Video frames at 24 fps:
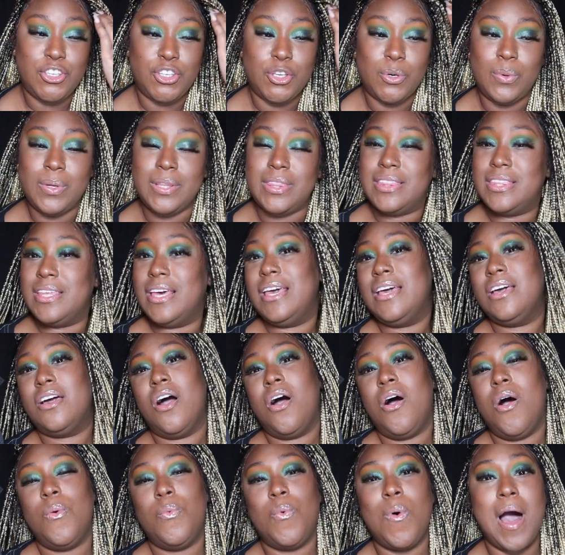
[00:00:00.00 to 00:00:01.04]
You would think,
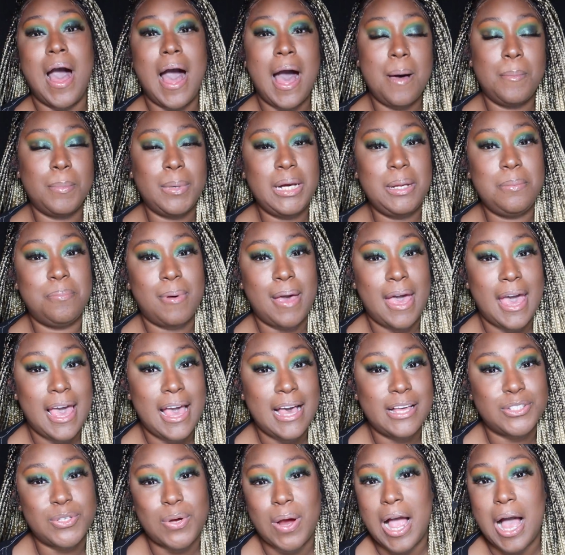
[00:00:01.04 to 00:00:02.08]
oh well, how many
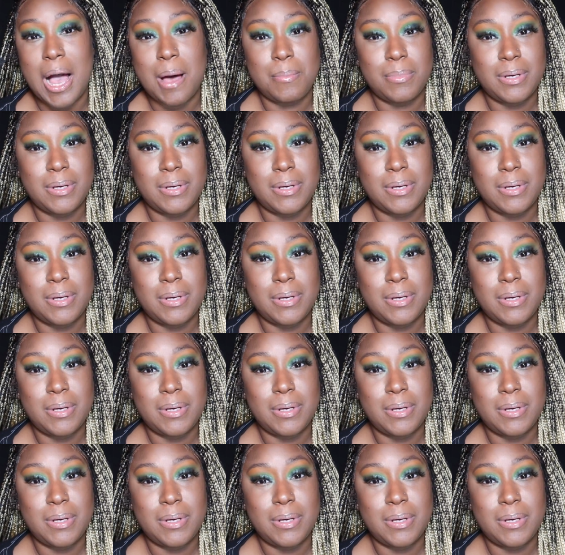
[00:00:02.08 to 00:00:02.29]
bags or how